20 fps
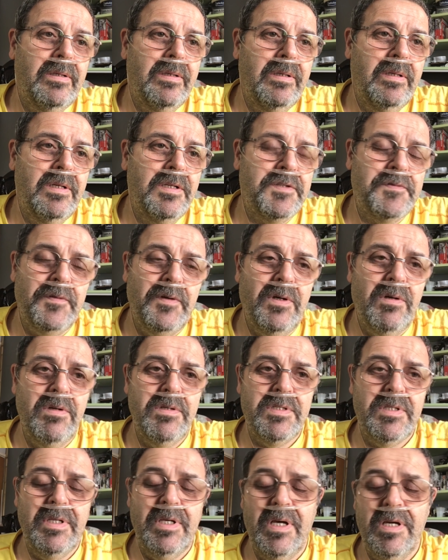as far
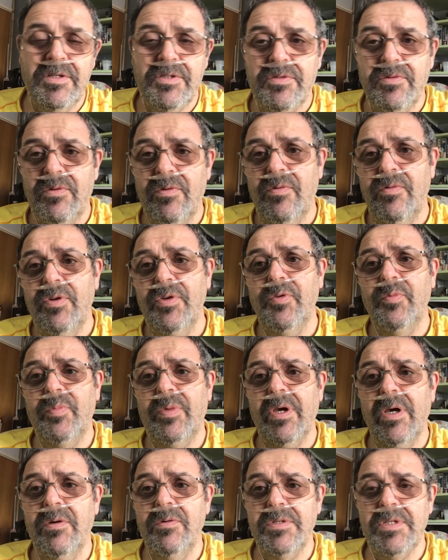as the actual loop
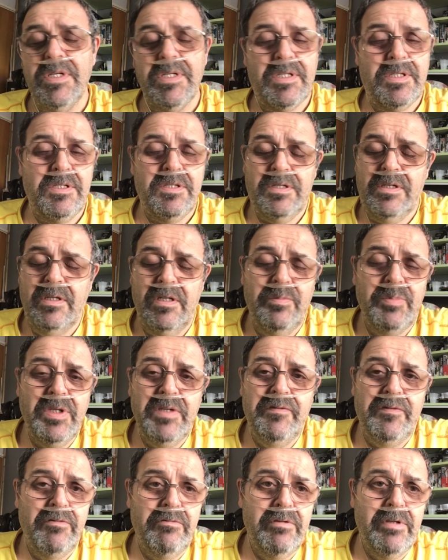goes, it's just going to be
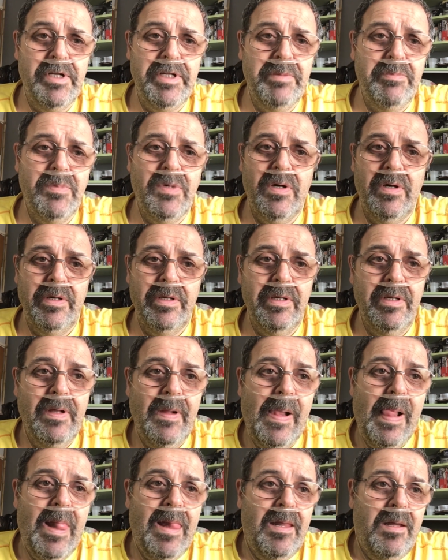for running my
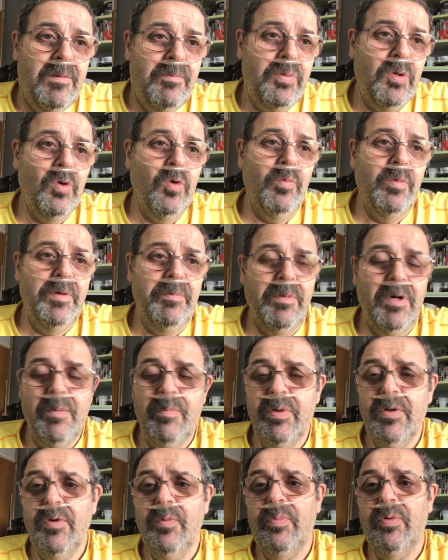Pullman, my
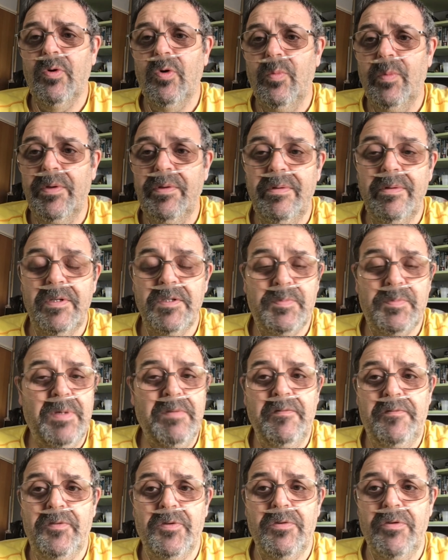blue Pullman. I
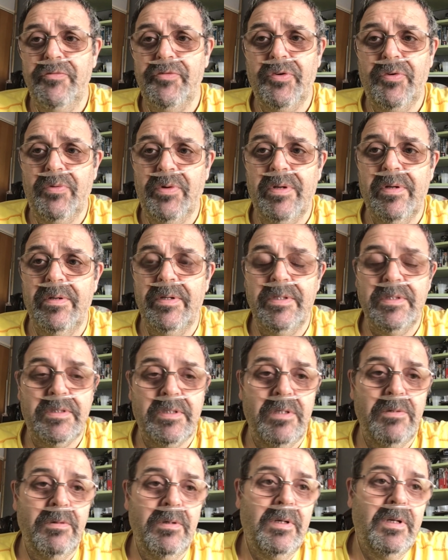spent 400 quid on it,
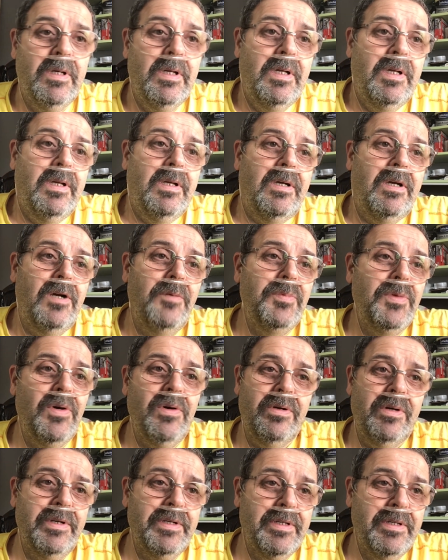so I'm
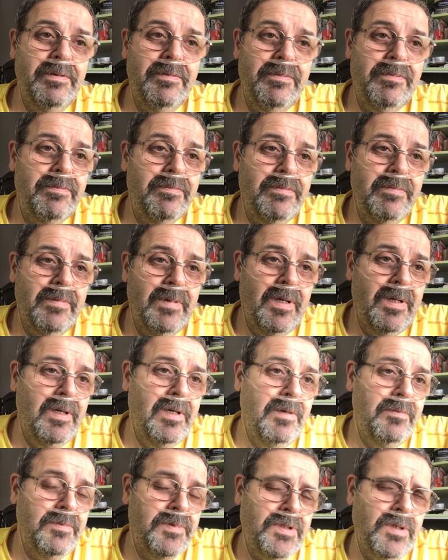not going to,
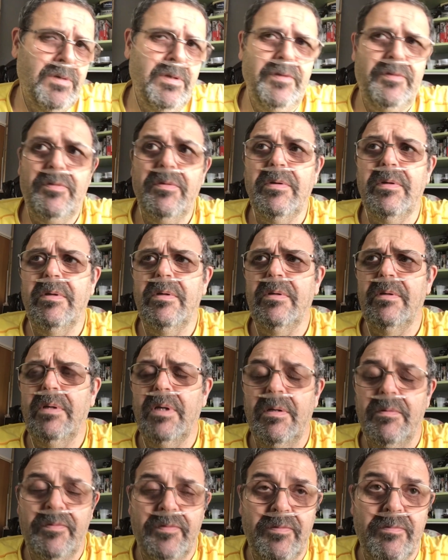
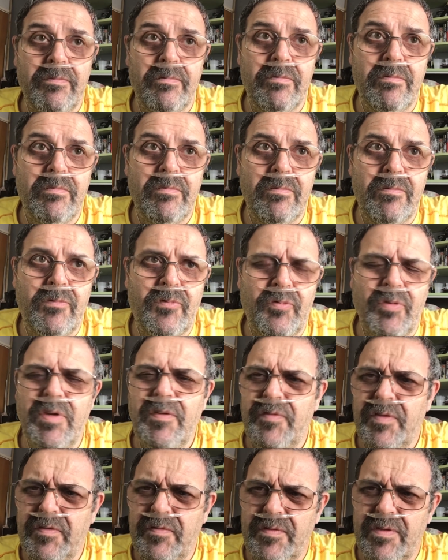
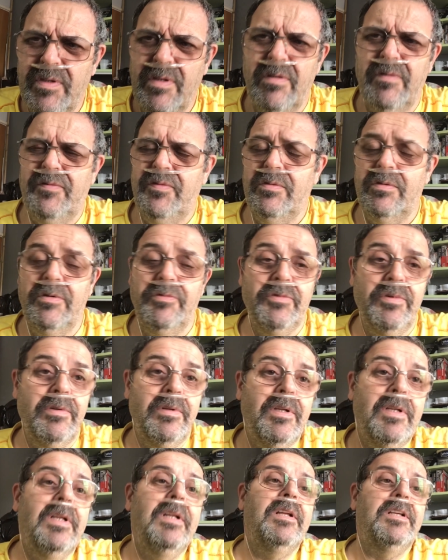350, not 400,
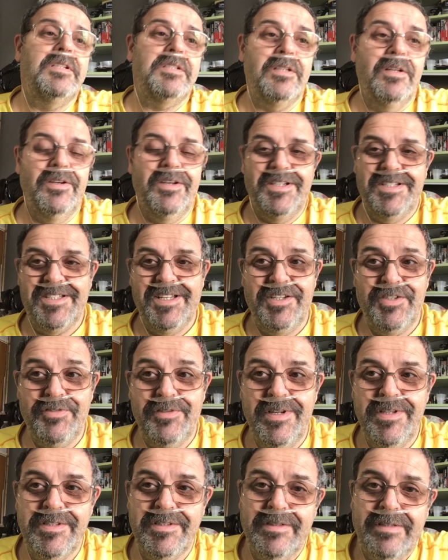slight
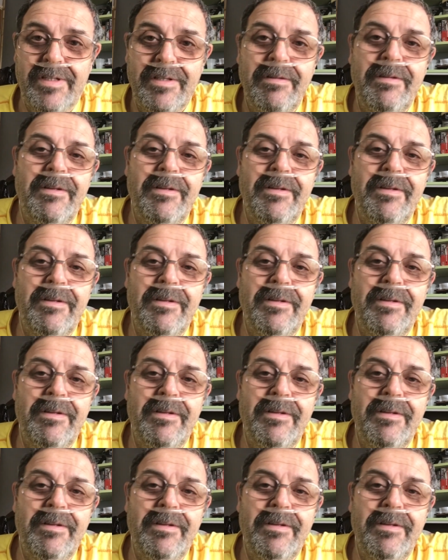exaggeration then.